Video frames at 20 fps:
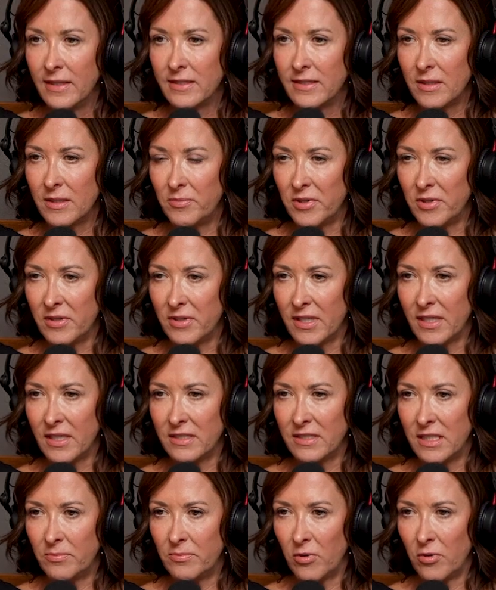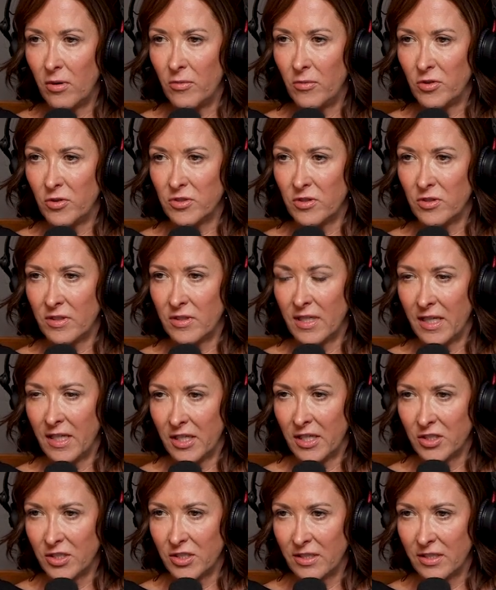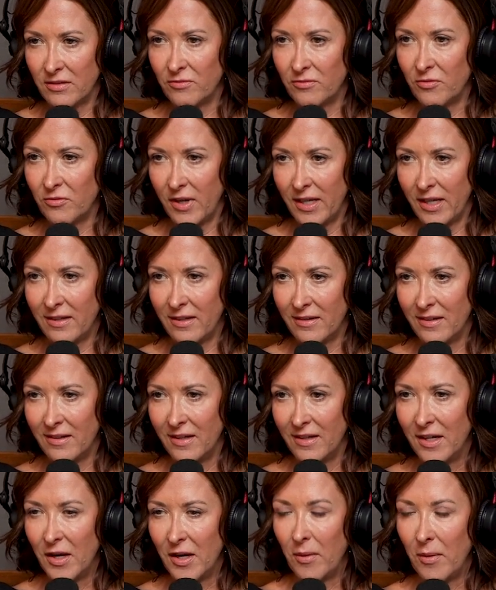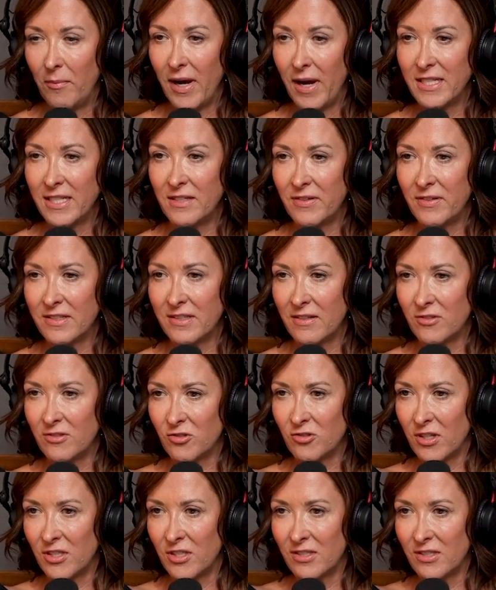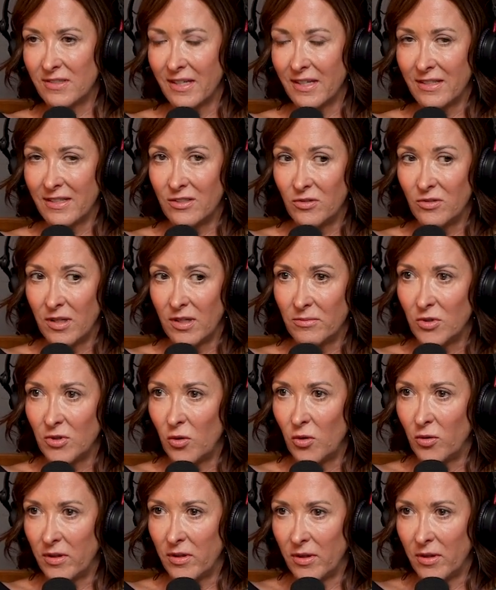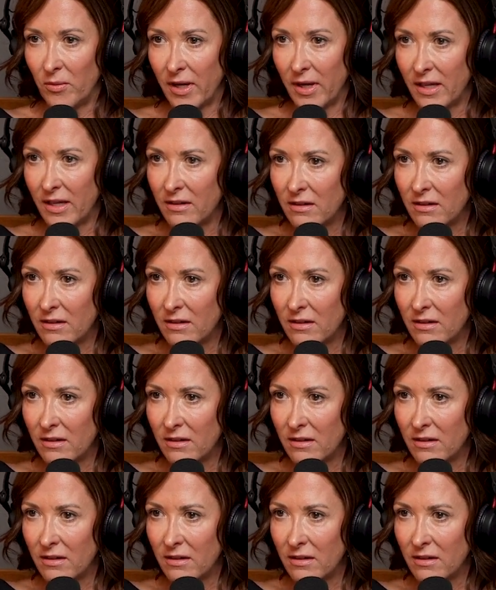to building a deeper emotional connection, right? My defensive strategy is like, dude, I'm totally right.